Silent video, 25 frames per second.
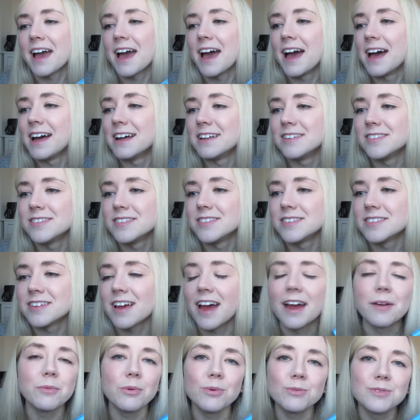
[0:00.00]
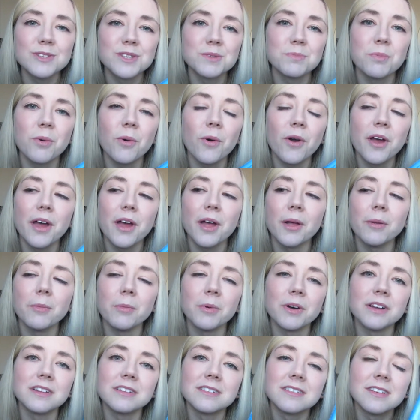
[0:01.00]
and I won't spoil
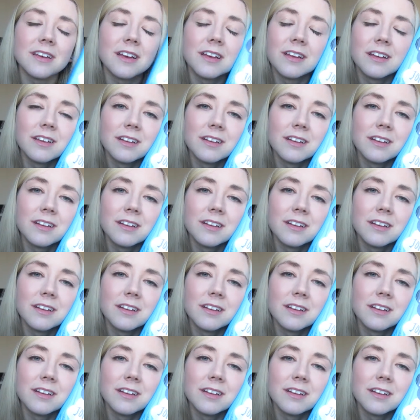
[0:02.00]
but